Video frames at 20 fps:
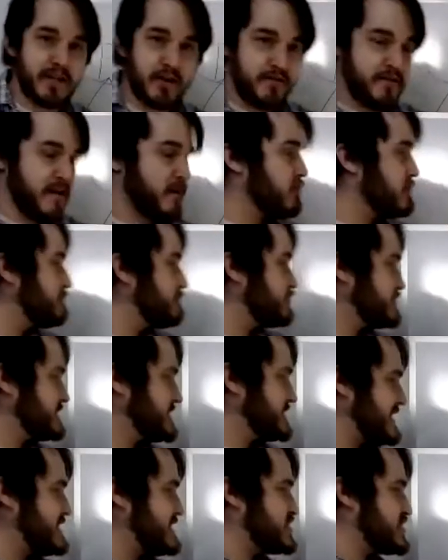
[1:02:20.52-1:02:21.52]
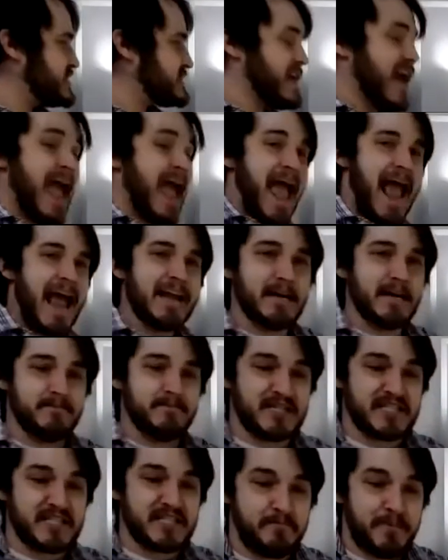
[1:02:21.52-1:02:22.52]
that are very prestigious end
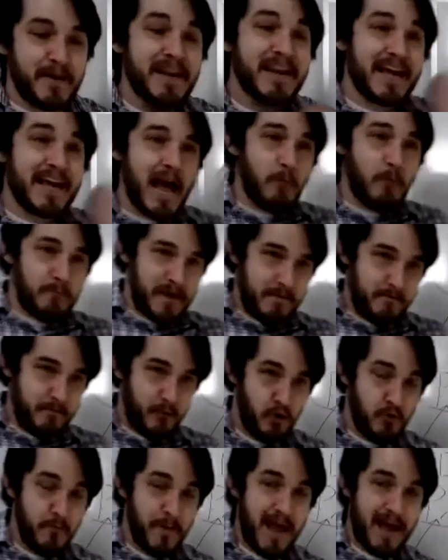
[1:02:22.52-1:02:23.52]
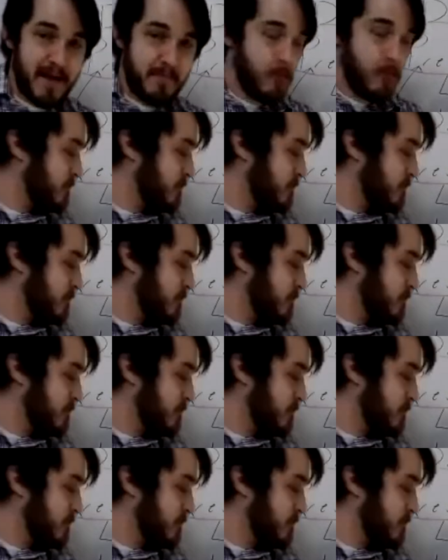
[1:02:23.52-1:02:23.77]
up spitting out people who make